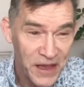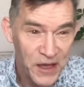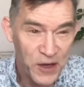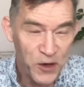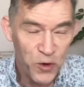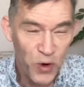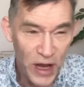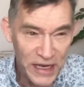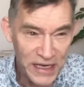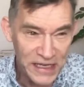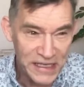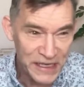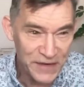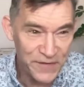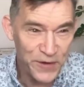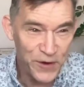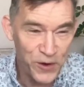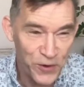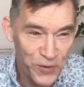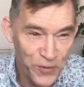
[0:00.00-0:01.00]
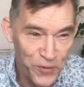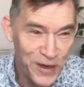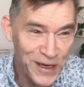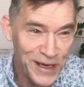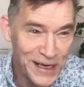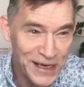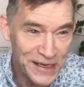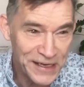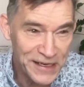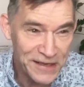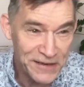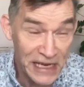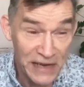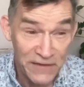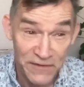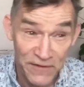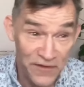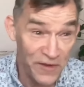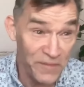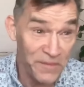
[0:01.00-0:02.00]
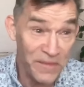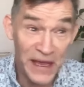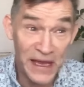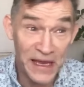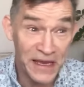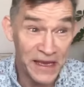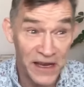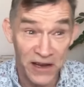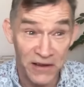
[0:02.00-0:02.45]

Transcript: quite a difficult read, even for me.